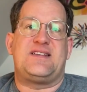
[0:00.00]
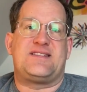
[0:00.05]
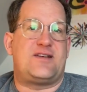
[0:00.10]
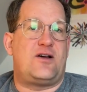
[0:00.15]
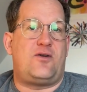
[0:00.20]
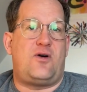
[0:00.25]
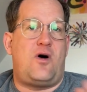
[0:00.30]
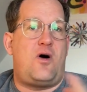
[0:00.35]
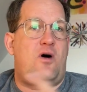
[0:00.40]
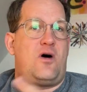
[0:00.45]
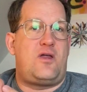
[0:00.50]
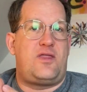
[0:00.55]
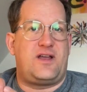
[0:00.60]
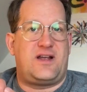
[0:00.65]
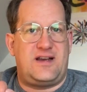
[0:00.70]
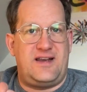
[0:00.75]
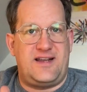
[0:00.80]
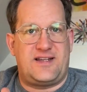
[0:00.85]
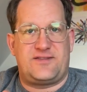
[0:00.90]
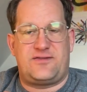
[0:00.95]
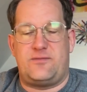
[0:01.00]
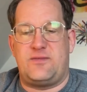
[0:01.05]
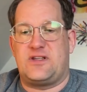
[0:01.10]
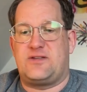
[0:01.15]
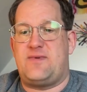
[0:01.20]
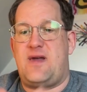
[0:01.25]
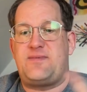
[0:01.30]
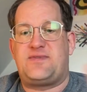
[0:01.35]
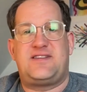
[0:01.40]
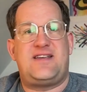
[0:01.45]
So all the clicks from
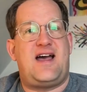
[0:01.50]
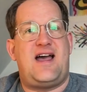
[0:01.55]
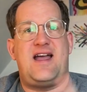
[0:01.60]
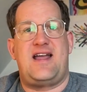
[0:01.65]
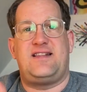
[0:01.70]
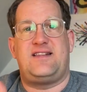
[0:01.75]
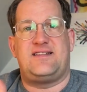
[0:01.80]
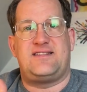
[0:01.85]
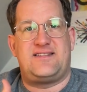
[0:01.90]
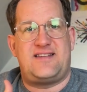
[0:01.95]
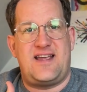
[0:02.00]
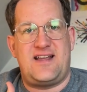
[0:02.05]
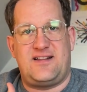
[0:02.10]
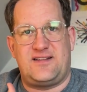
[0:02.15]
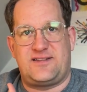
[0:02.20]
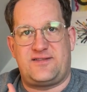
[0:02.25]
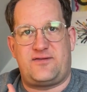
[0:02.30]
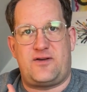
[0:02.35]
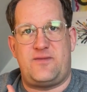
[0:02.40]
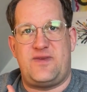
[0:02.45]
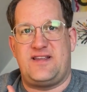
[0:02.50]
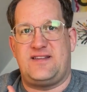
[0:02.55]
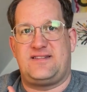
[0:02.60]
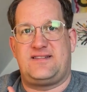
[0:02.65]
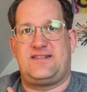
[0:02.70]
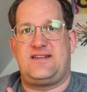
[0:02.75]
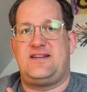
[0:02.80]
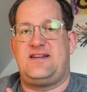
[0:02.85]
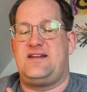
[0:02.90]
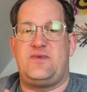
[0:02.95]
his website, the sales from
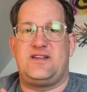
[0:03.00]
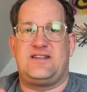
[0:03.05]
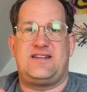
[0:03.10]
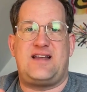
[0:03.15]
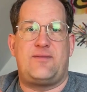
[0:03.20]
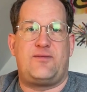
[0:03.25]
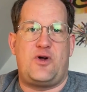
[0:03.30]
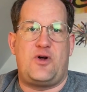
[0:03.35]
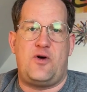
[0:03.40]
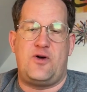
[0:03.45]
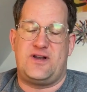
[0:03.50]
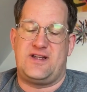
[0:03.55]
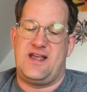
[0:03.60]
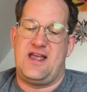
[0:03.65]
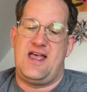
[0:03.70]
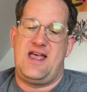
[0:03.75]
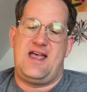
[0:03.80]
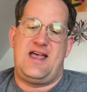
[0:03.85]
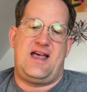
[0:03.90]
his Gumroad,